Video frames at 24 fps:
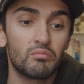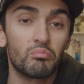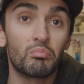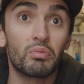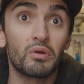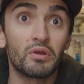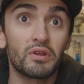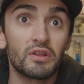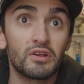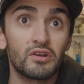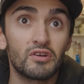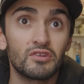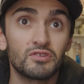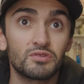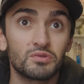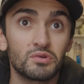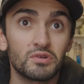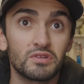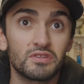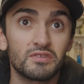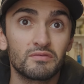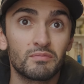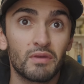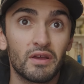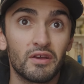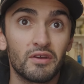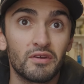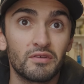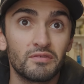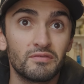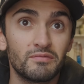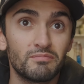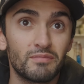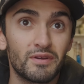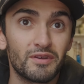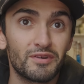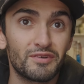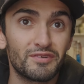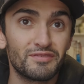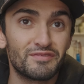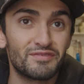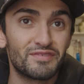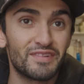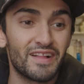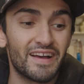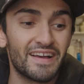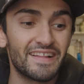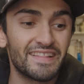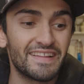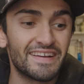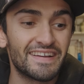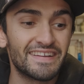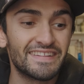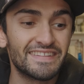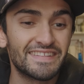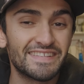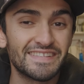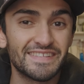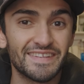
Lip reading: burning all sorts of my old fly lines.